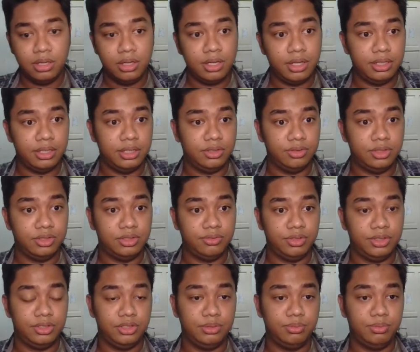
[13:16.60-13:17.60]
and then the
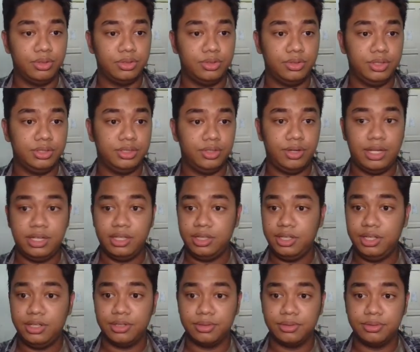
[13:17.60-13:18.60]
reservation is booked, so it's now added
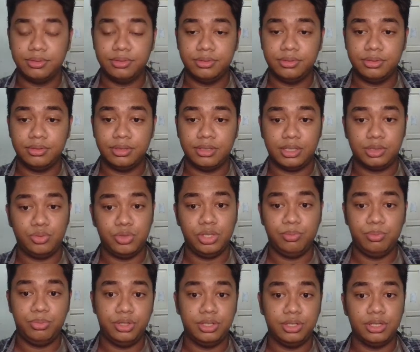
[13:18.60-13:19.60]
here as we
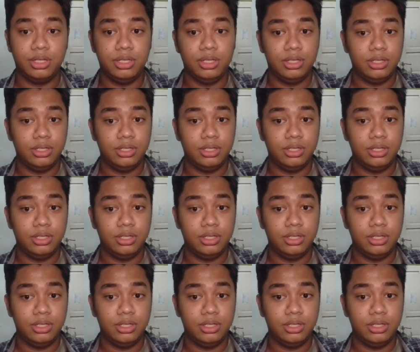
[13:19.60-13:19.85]
input it.